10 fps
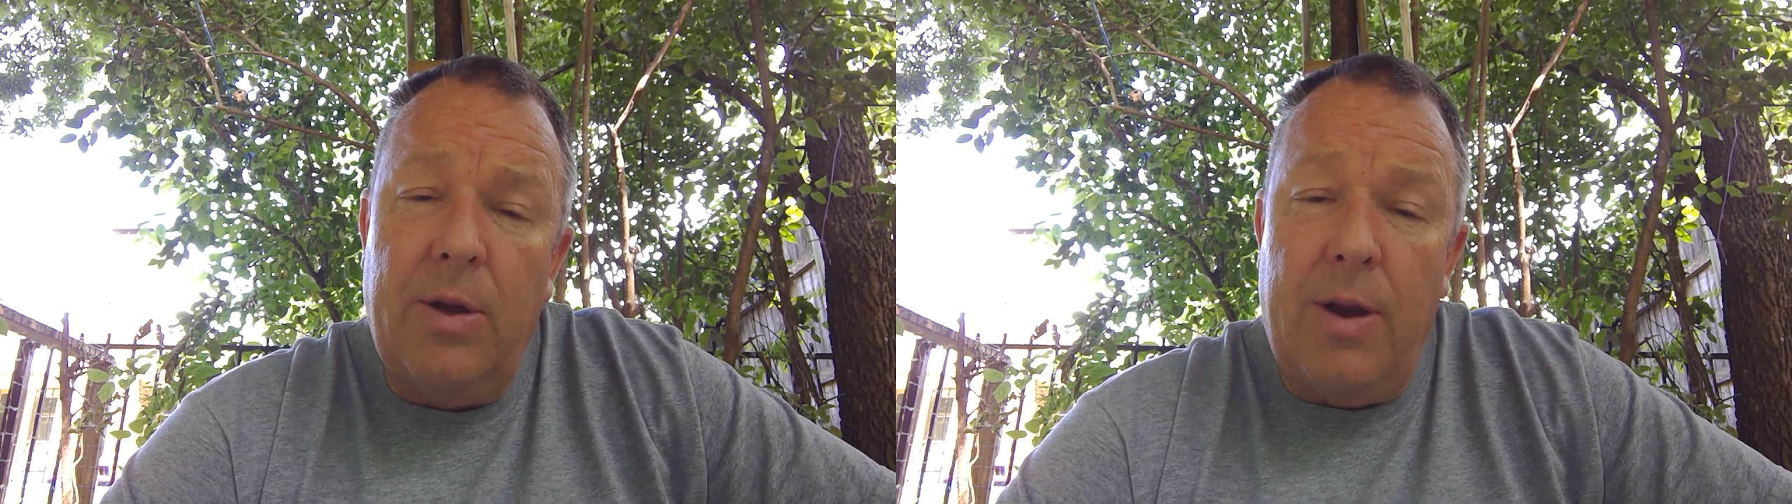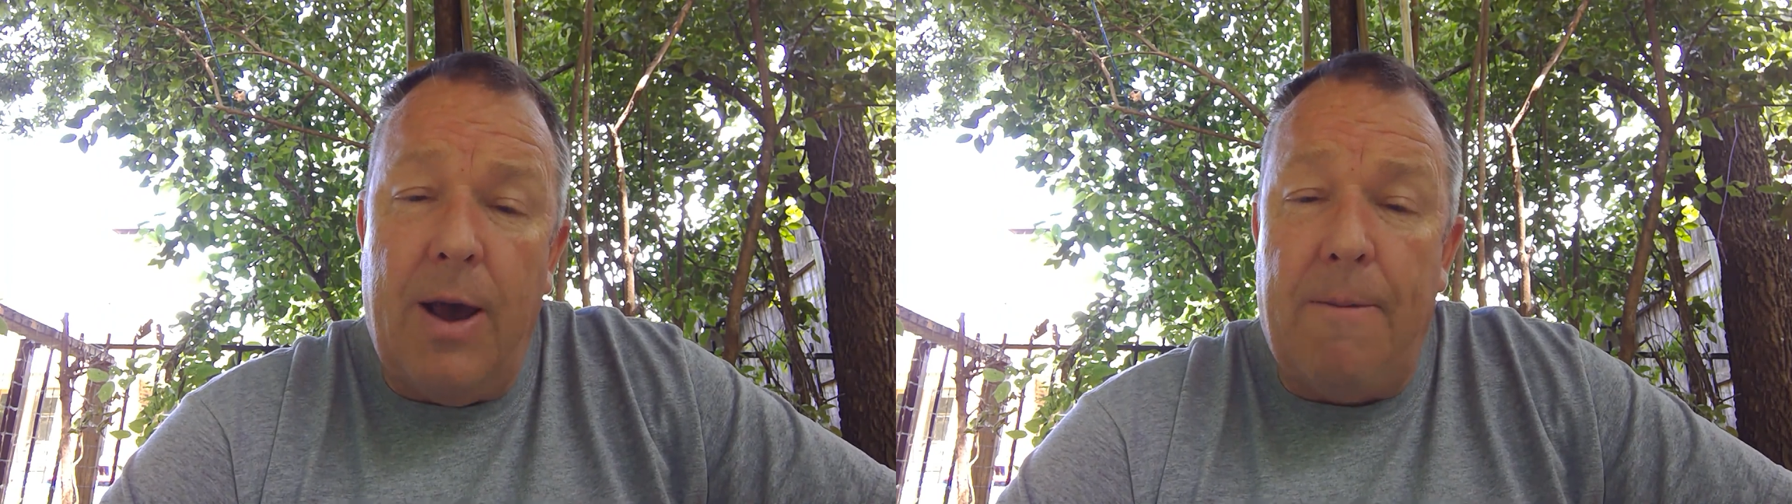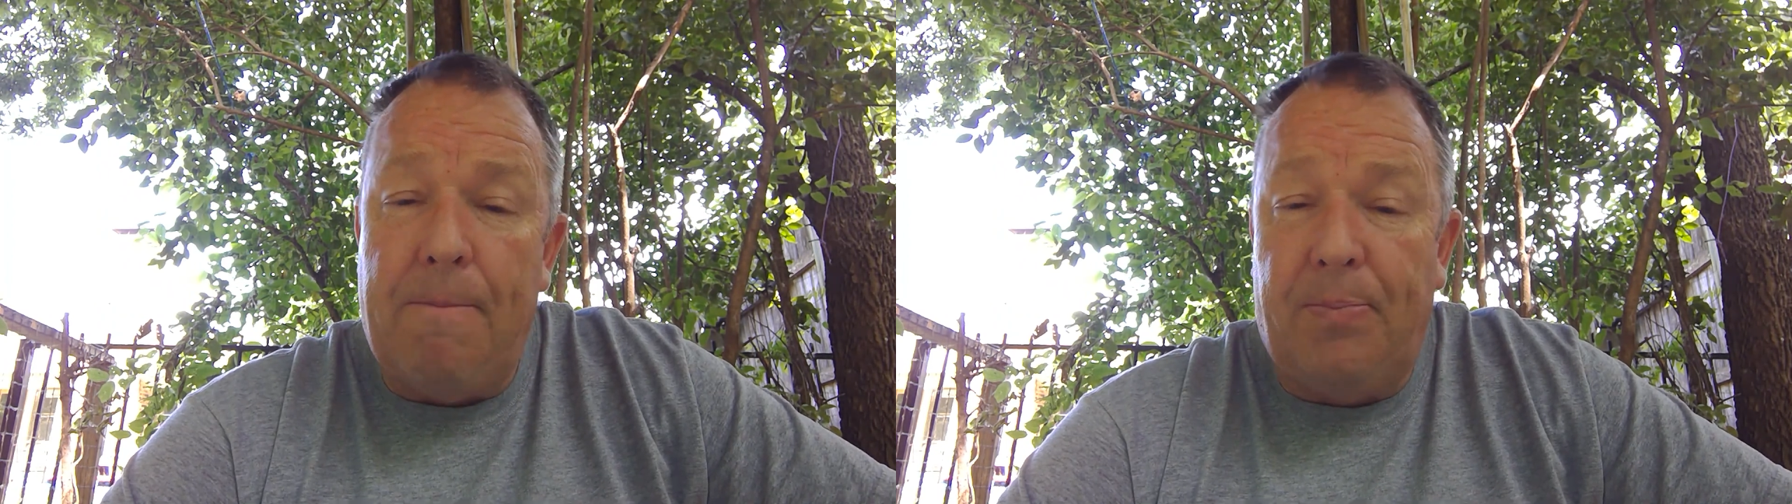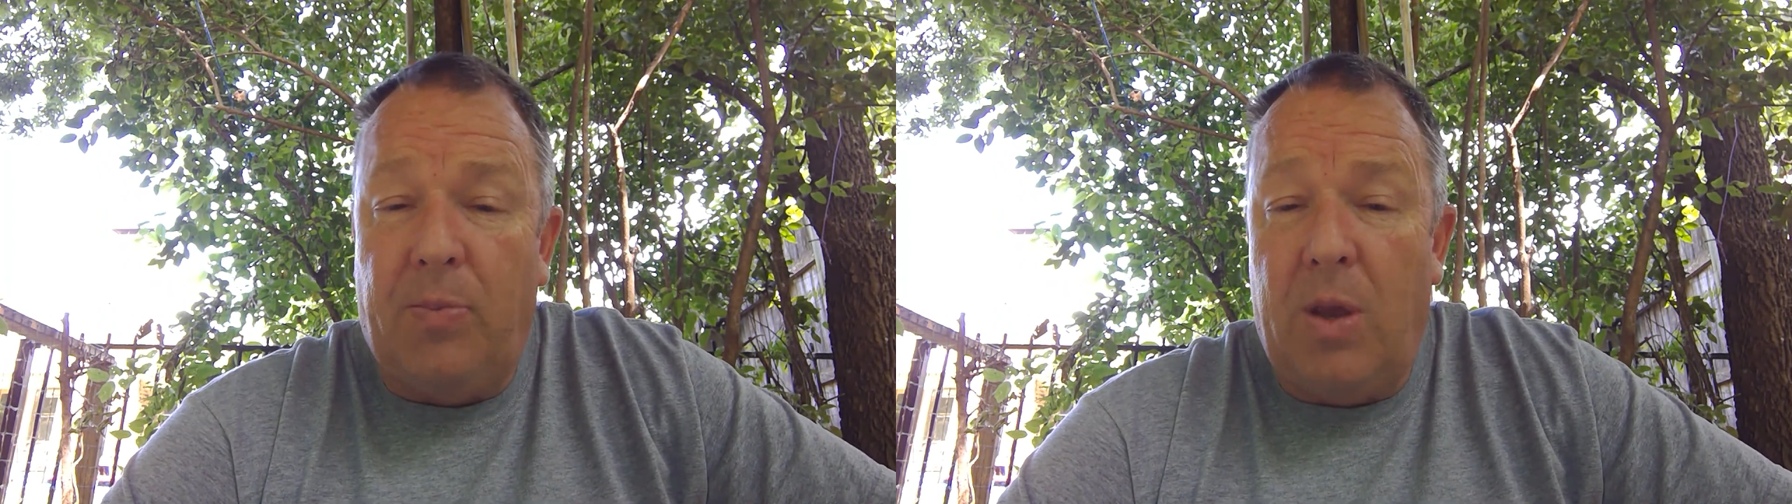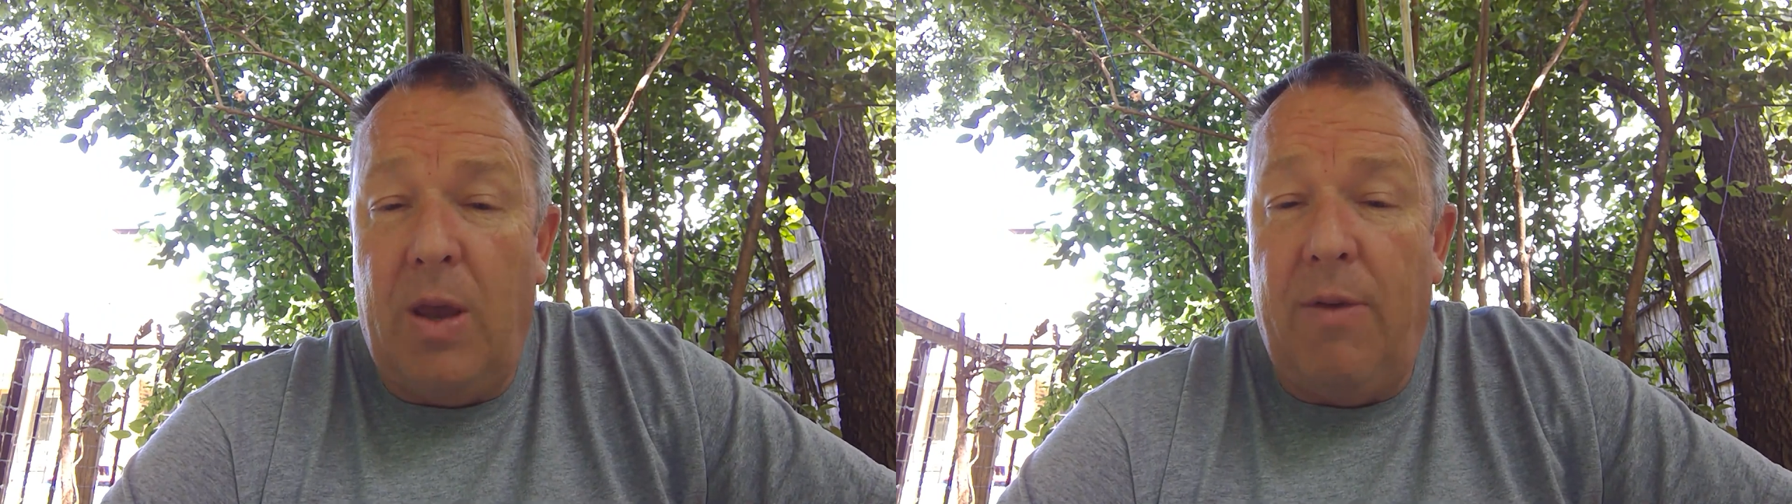Now,
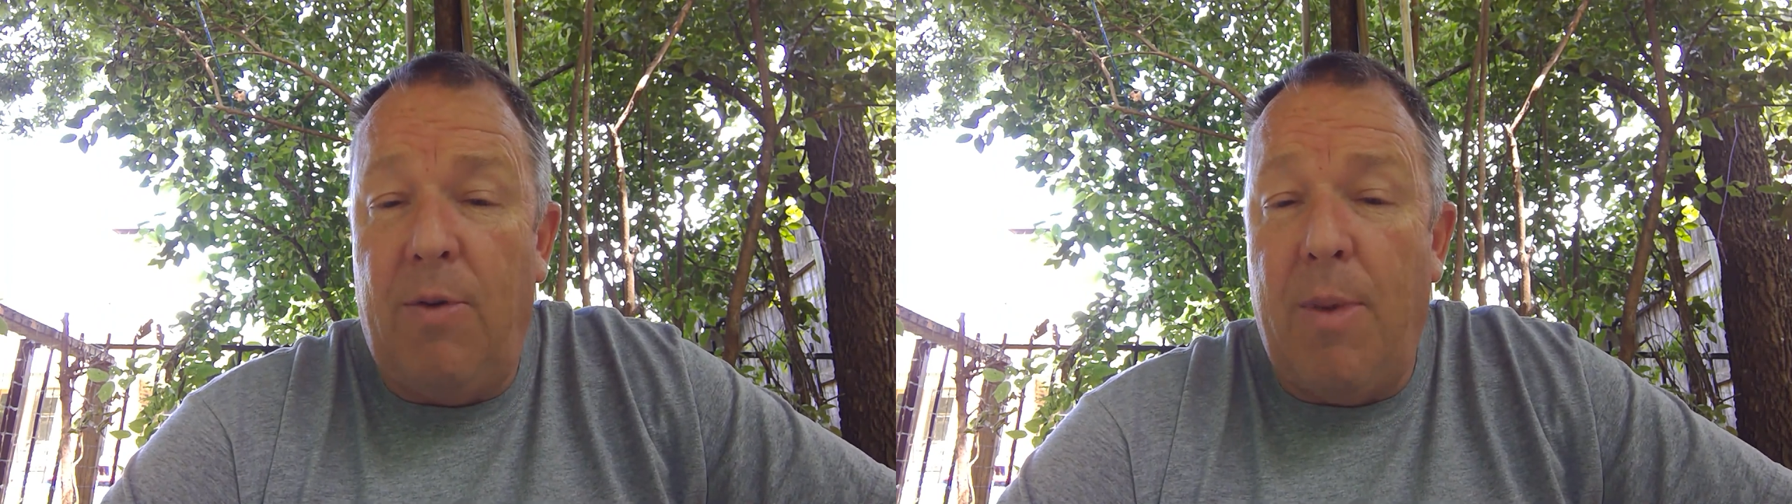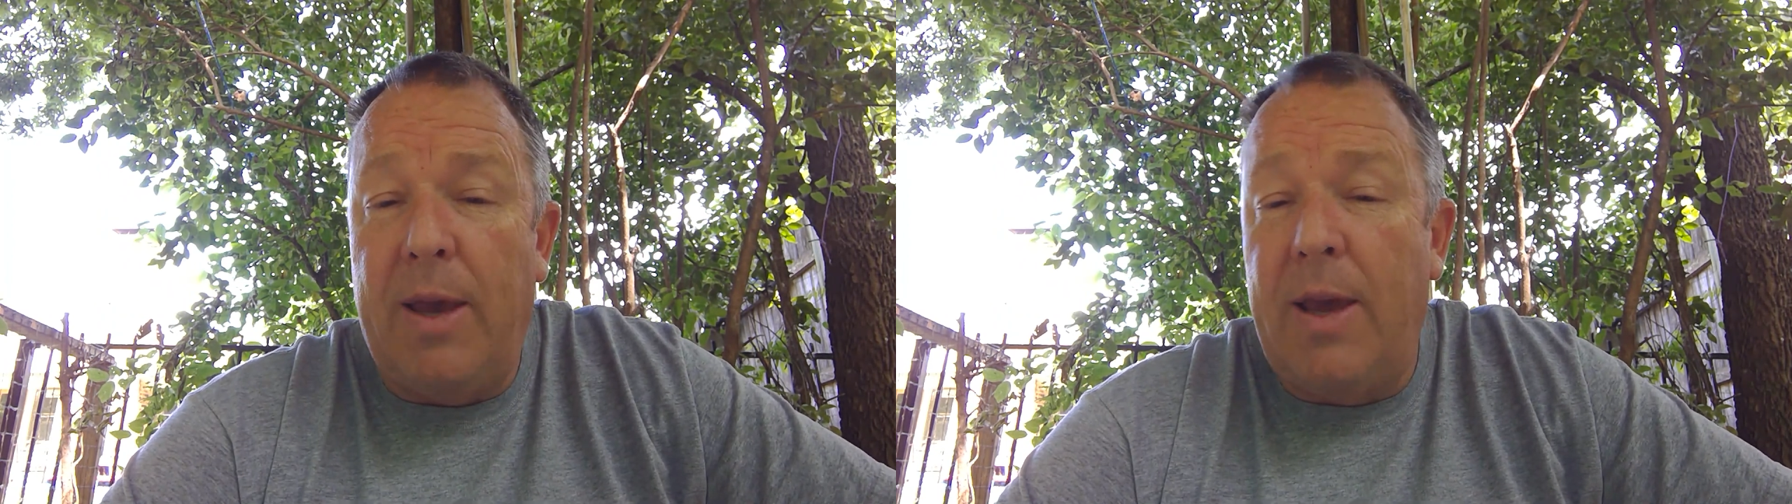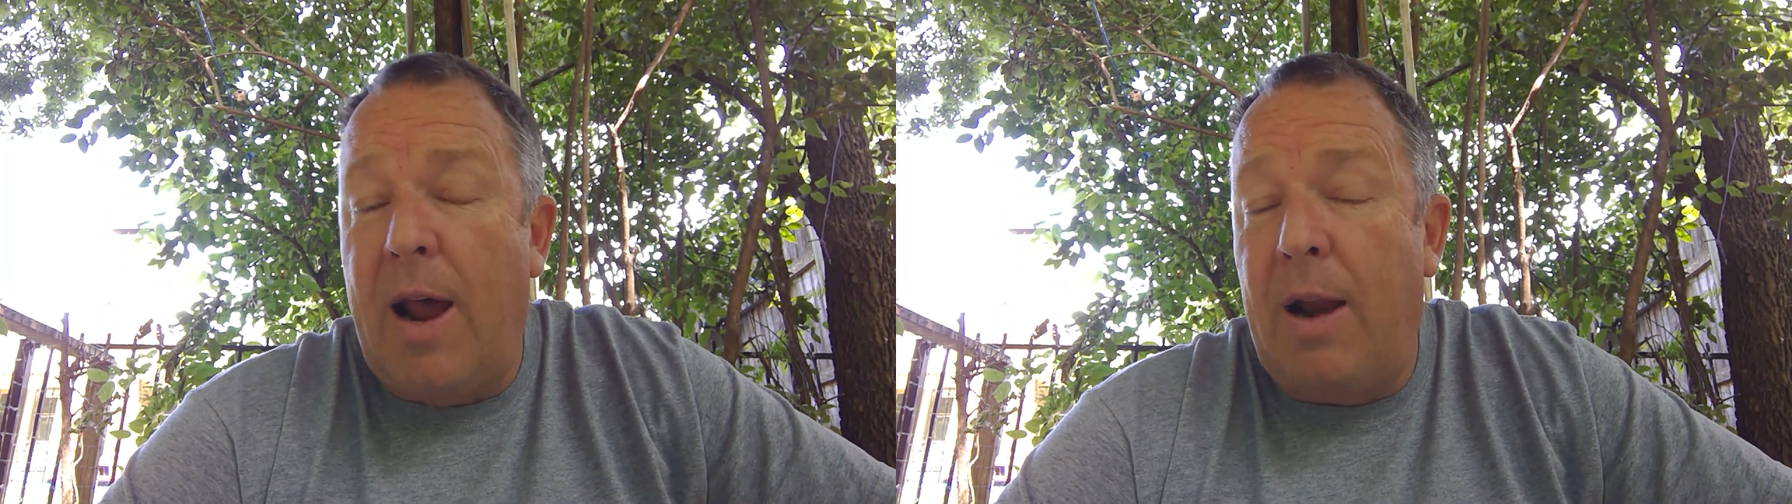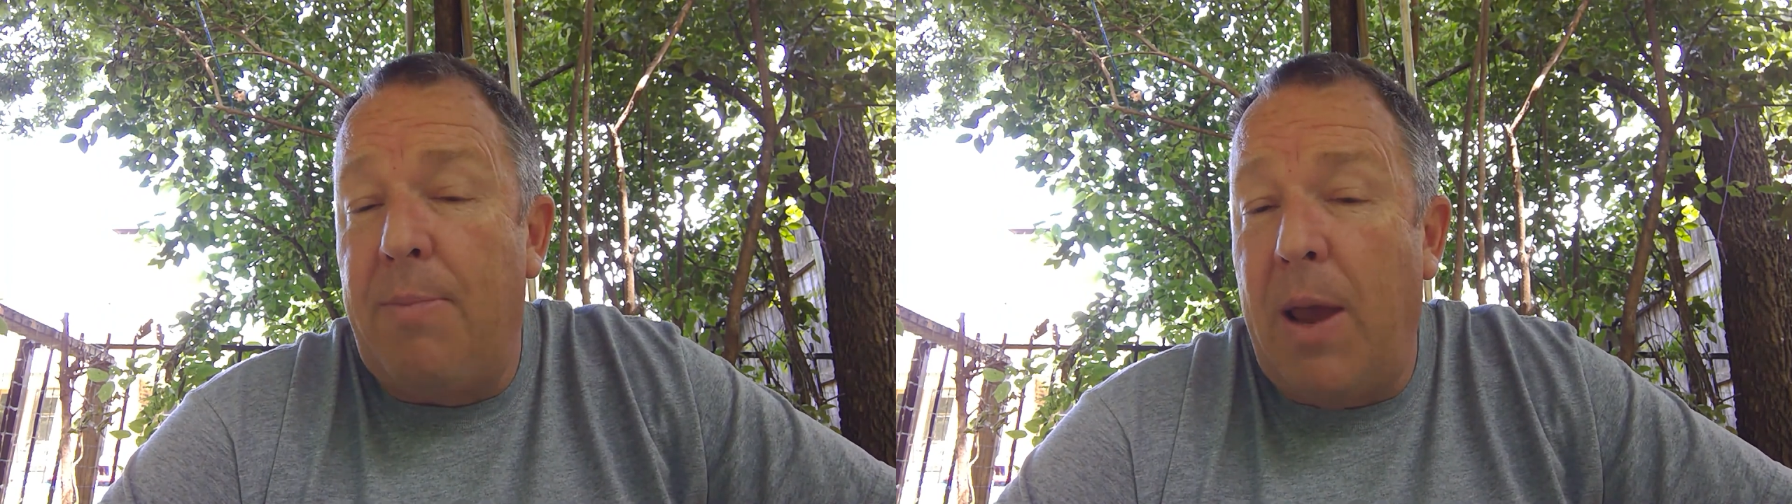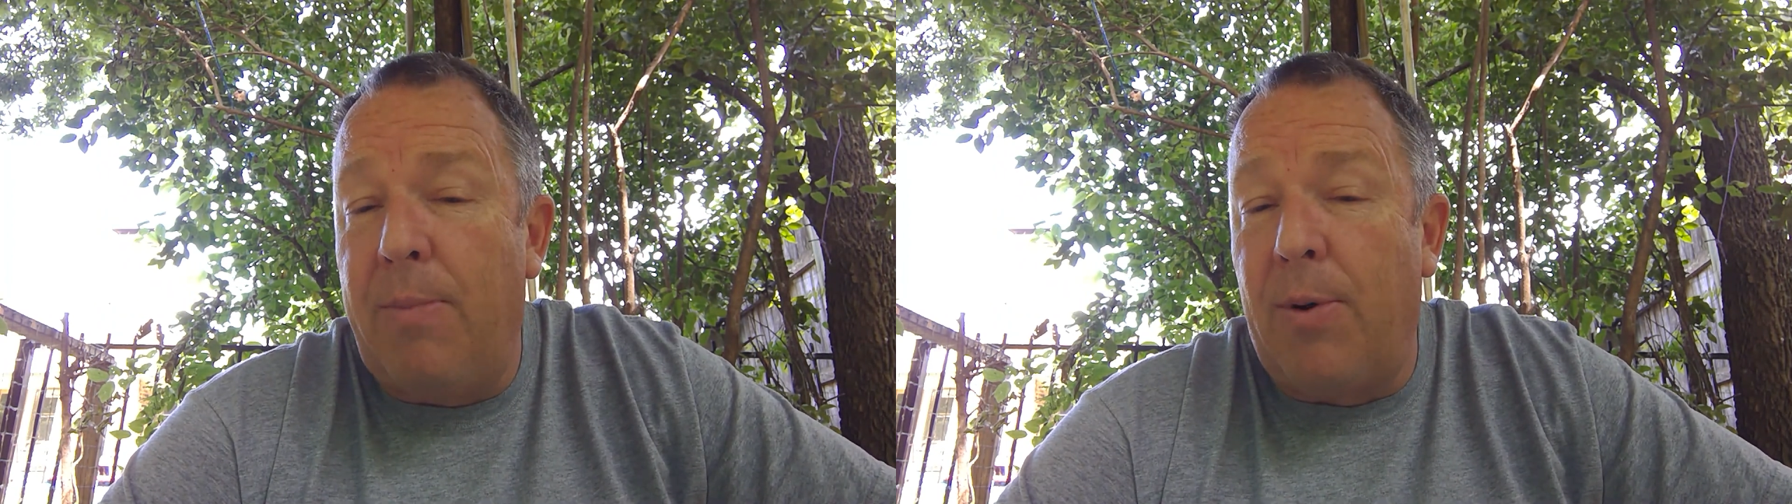if you make it out of
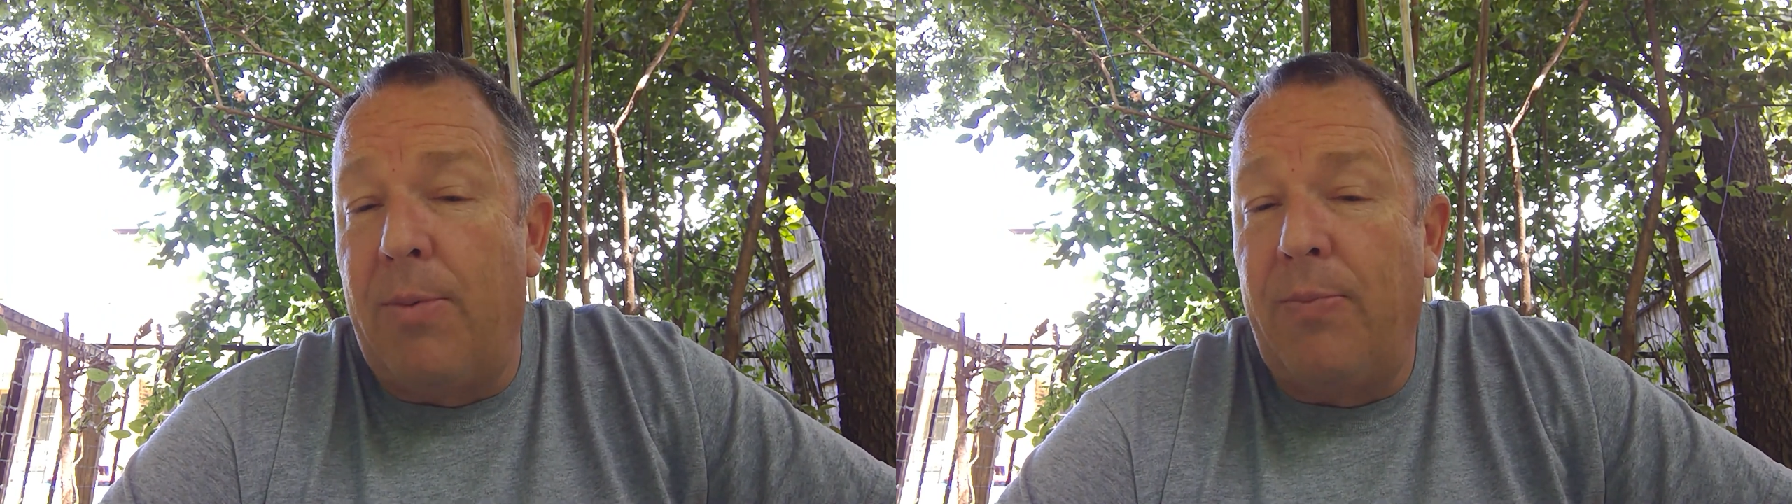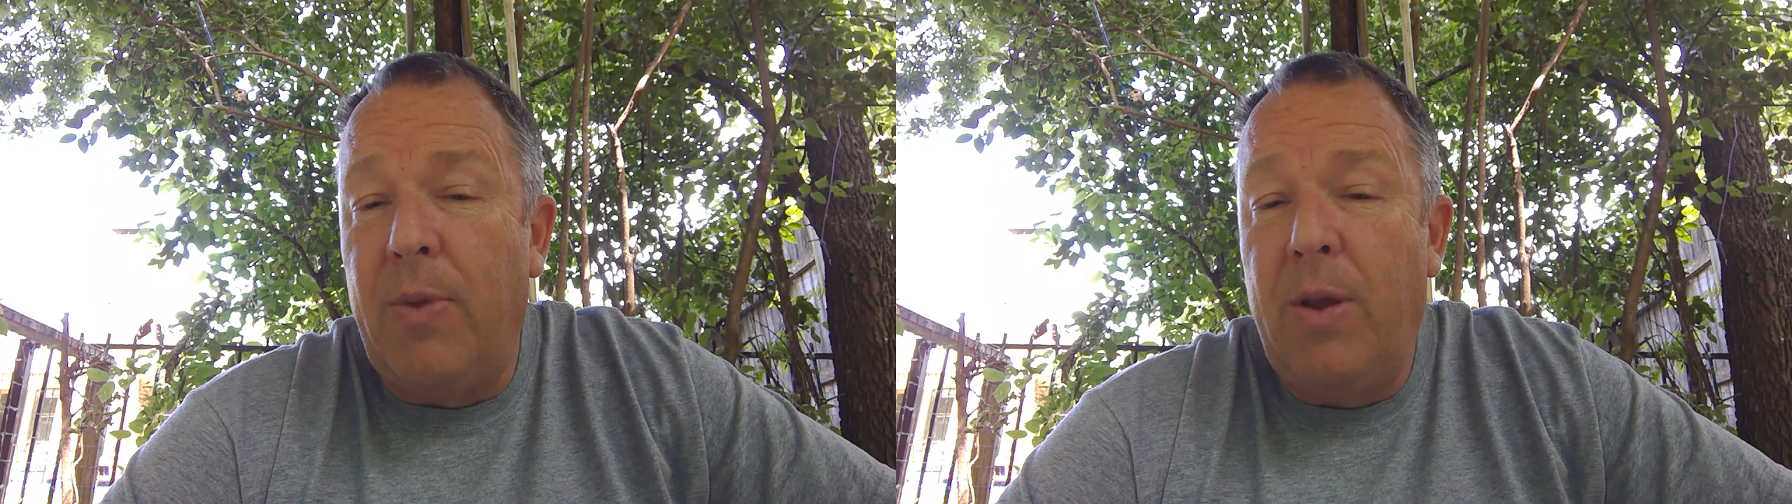paper